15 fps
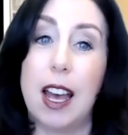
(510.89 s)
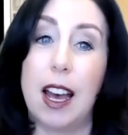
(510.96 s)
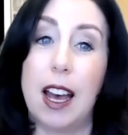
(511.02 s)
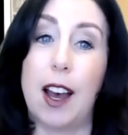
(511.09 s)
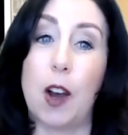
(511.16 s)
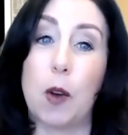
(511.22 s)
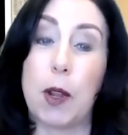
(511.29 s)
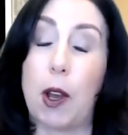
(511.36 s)

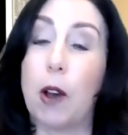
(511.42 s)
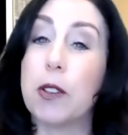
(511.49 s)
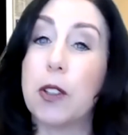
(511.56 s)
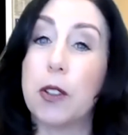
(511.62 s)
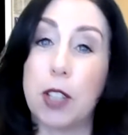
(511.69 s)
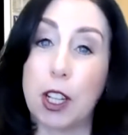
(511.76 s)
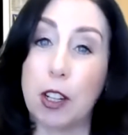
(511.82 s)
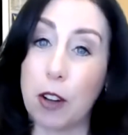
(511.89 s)
Uh, we also
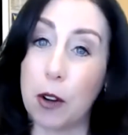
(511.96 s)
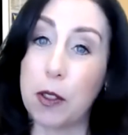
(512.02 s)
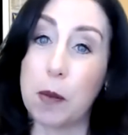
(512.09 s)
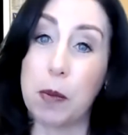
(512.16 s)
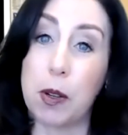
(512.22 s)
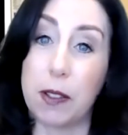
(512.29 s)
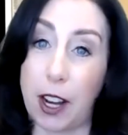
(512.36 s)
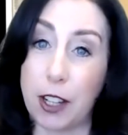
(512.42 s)
see growth in
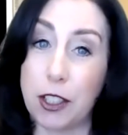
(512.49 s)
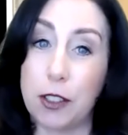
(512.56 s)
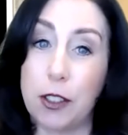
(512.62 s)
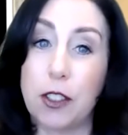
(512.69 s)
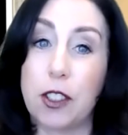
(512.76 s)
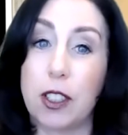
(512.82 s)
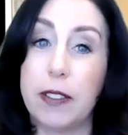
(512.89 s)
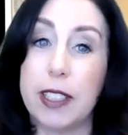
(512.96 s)

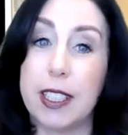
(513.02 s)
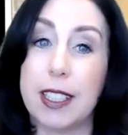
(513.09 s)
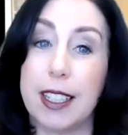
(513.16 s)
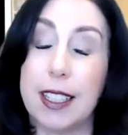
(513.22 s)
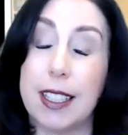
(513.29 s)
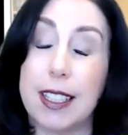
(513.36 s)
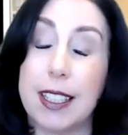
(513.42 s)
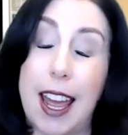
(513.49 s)
professional services.